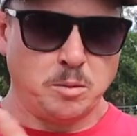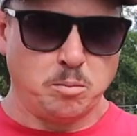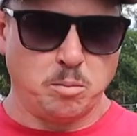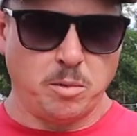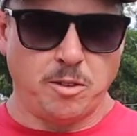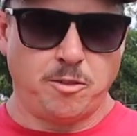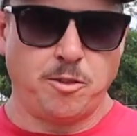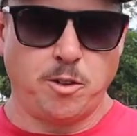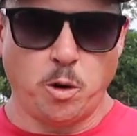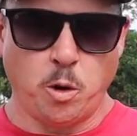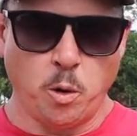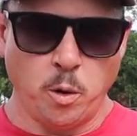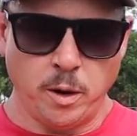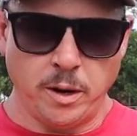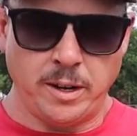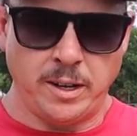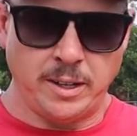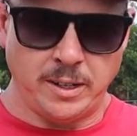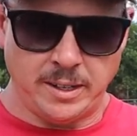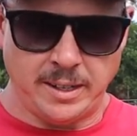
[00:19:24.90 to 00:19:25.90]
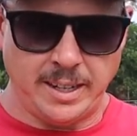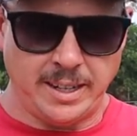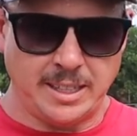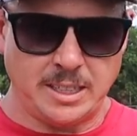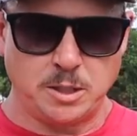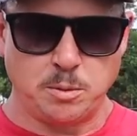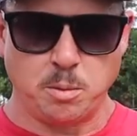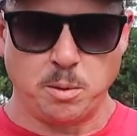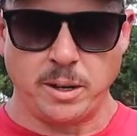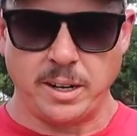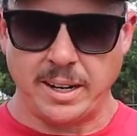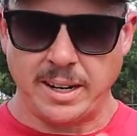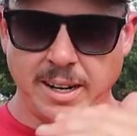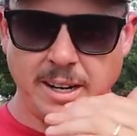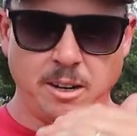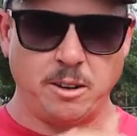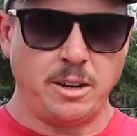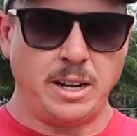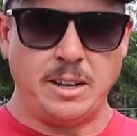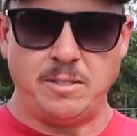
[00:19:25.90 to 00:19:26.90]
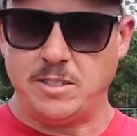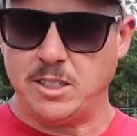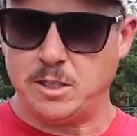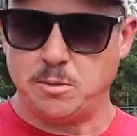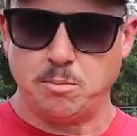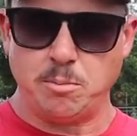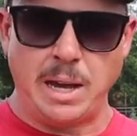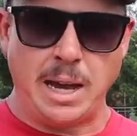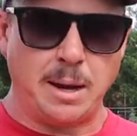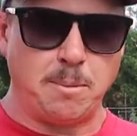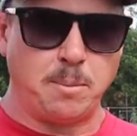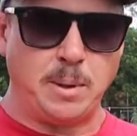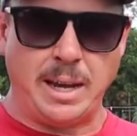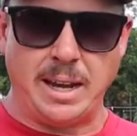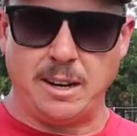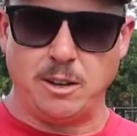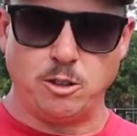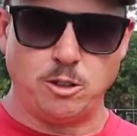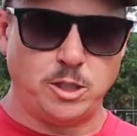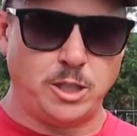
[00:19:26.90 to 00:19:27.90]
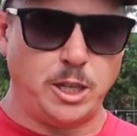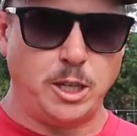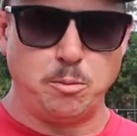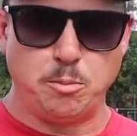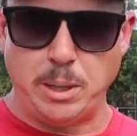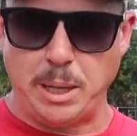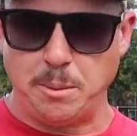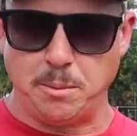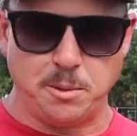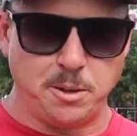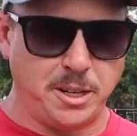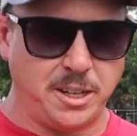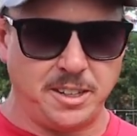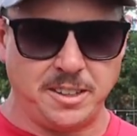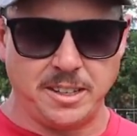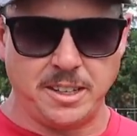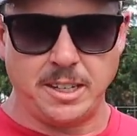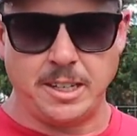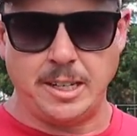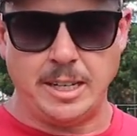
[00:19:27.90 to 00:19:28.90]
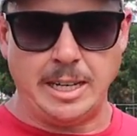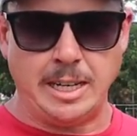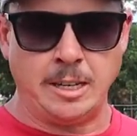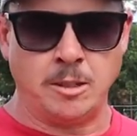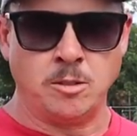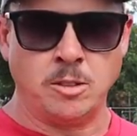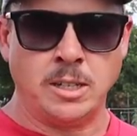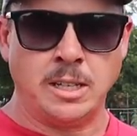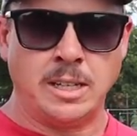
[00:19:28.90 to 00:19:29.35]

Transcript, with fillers: before next spring. I don't have this mapped out on a sheet of paper or anything yet,